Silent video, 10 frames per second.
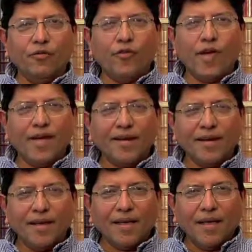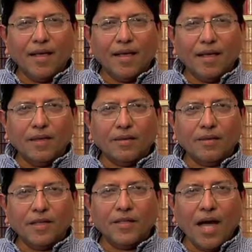where
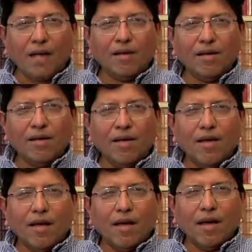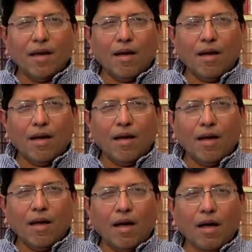the young
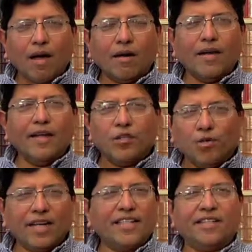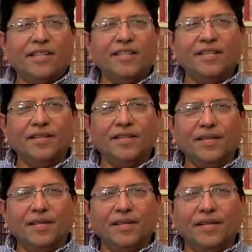are educated
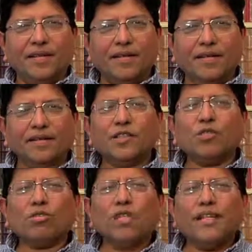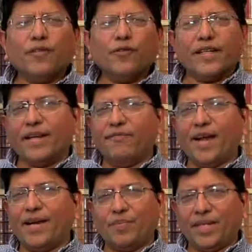in a totally different
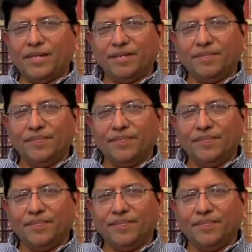environment,